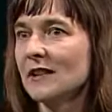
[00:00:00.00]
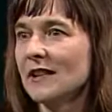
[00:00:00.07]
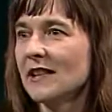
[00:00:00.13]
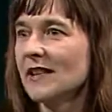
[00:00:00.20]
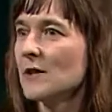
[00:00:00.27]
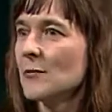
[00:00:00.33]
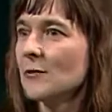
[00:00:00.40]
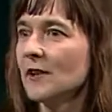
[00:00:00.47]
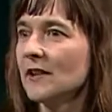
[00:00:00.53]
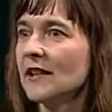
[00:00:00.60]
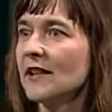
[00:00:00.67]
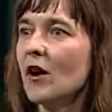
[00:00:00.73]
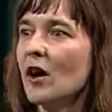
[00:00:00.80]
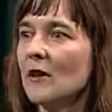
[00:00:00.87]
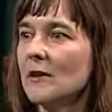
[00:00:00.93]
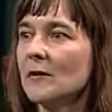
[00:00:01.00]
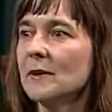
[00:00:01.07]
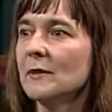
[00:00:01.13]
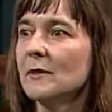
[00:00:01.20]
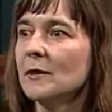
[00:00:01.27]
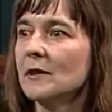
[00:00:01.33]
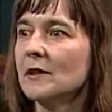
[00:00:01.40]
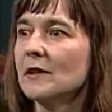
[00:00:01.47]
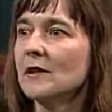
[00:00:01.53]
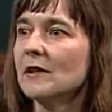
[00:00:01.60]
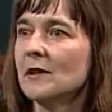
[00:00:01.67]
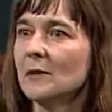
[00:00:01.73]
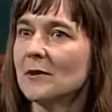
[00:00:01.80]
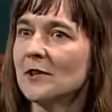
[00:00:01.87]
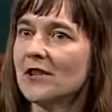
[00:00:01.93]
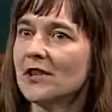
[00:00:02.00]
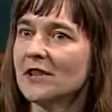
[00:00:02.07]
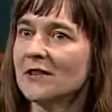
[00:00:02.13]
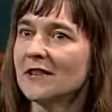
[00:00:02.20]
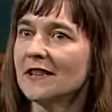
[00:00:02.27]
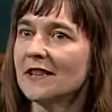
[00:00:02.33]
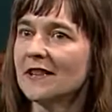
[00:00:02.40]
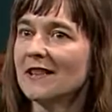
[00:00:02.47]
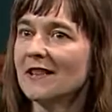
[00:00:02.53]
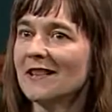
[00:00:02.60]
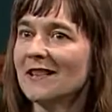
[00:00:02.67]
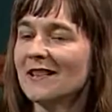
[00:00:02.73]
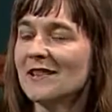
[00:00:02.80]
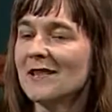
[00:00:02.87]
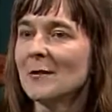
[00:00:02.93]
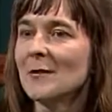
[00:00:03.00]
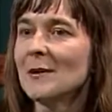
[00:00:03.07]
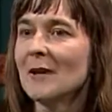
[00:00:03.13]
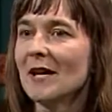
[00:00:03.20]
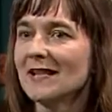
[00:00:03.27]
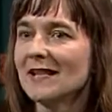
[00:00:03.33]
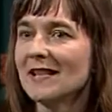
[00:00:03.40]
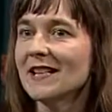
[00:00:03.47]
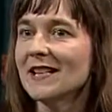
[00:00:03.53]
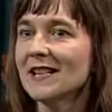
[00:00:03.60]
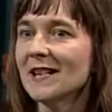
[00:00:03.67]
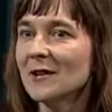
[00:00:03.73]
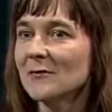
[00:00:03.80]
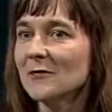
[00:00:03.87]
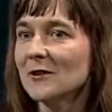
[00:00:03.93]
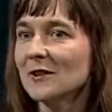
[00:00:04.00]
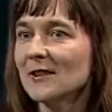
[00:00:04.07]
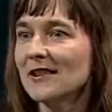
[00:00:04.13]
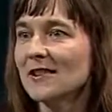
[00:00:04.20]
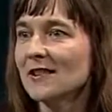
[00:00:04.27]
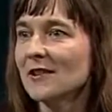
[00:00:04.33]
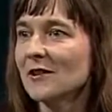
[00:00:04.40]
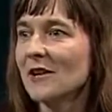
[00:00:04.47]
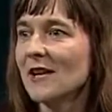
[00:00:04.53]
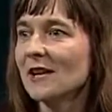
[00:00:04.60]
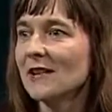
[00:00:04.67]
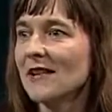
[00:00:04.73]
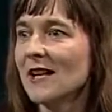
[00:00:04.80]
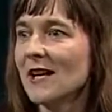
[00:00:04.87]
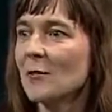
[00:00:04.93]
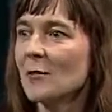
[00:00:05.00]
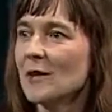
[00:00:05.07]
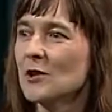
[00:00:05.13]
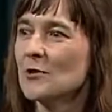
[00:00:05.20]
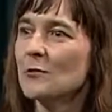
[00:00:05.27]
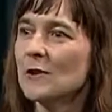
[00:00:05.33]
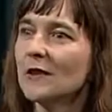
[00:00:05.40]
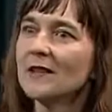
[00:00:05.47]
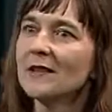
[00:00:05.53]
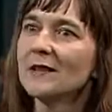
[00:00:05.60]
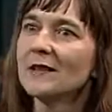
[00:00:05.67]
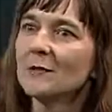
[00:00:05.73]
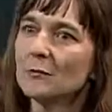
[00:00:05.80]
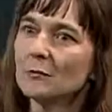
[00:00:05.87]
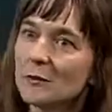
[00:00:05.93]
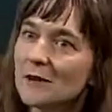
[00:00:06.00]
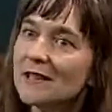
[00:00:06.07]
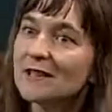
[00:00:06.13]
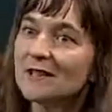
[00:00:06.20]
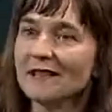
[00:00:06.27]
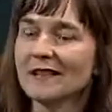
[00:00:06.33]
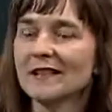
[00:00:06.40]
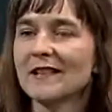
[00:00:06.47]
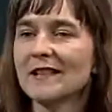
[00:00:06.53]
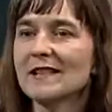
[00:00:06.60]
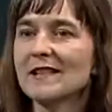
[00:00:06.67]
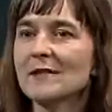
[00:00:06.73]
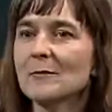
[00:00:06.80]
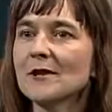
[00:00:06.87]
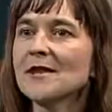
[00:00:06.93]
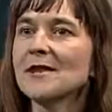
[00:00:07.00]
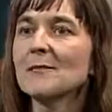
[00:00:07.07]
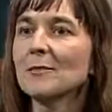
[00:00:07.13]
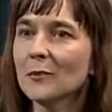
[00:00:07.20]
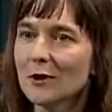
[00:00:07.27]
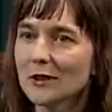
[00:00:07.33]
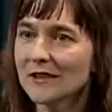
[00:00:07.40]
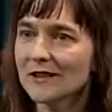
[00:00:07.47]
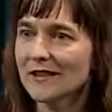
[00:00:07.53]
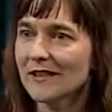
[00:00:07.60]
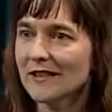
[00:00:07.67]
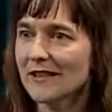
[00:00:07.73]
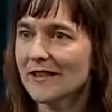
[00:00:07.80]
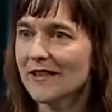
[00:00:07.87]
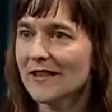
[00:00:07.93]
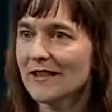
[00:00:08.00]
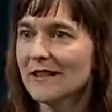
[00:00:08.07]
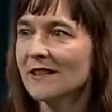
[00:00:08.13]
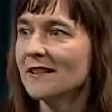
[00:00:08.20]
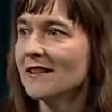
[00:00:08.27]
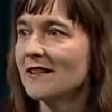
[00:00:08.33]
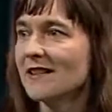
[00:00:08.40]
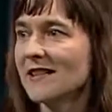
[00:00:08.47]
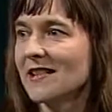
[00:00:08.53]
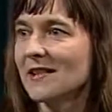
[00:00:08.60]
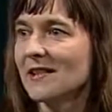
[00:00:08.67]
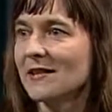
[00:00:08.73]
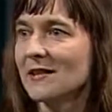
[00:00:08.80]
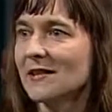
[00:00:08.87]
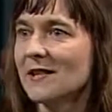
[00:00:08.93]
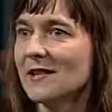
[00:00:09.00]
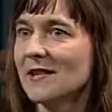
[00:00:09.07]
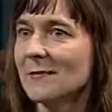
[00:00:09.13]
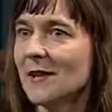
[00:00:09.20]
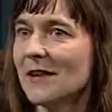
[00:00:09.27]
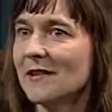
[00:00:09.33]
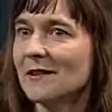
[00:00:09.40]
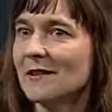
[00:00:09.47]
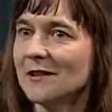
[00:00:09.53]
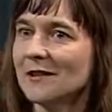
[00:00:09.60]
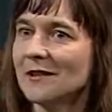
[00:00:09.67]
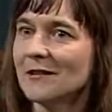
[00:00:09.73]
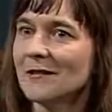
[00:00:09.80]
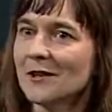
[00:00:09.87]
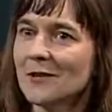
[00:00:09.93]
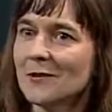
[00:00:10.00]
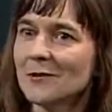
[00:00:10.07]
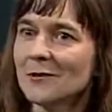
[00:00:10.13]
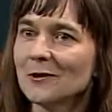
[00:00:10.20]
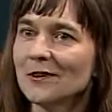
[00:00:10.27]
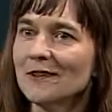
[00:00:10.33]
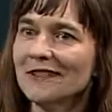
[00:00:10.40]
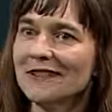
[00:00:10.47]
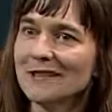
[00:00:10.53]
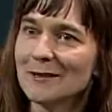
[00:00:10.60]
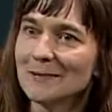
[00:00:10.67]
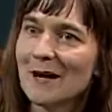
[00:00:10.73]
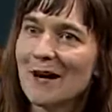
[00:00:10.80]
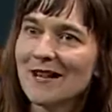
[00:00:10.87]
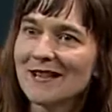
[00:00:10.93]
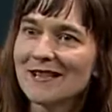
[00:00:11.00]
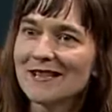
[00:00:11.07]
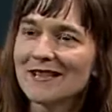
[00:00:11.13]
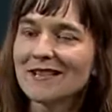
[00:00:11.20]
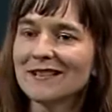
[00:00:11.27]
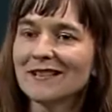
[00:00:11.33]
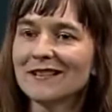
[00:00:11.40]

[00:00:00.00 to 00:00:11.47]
is really all that we were originally. So we might take comfort in the thought that what's really real in us, what's important in us, continues despite our individual demise.